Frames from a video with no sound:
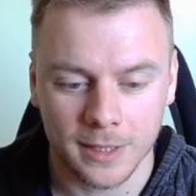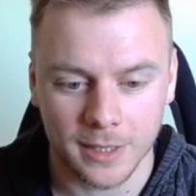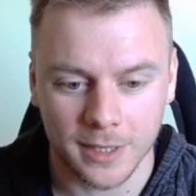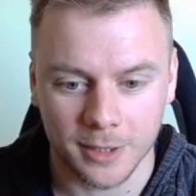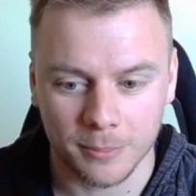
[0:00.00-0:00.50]

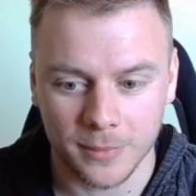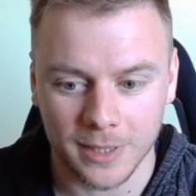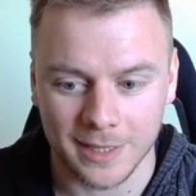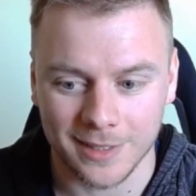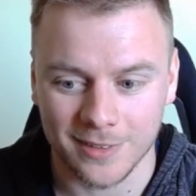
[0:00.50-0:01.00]
Um,
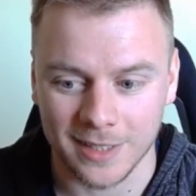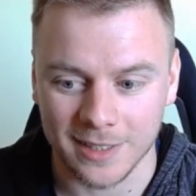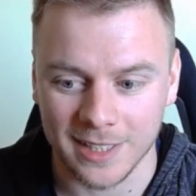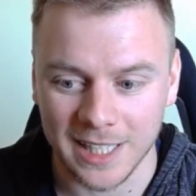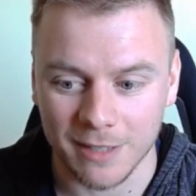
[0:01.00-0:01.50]
and I think
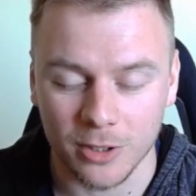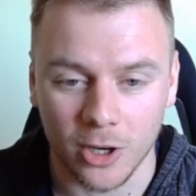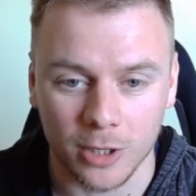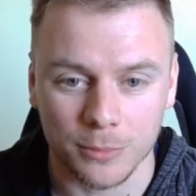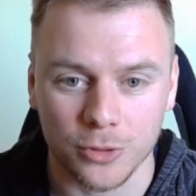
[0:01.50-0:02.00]
the level that
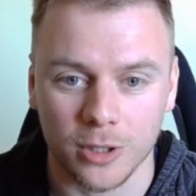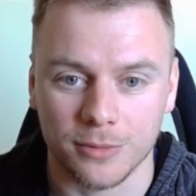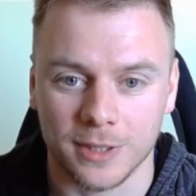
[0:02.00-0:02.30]
I'm driving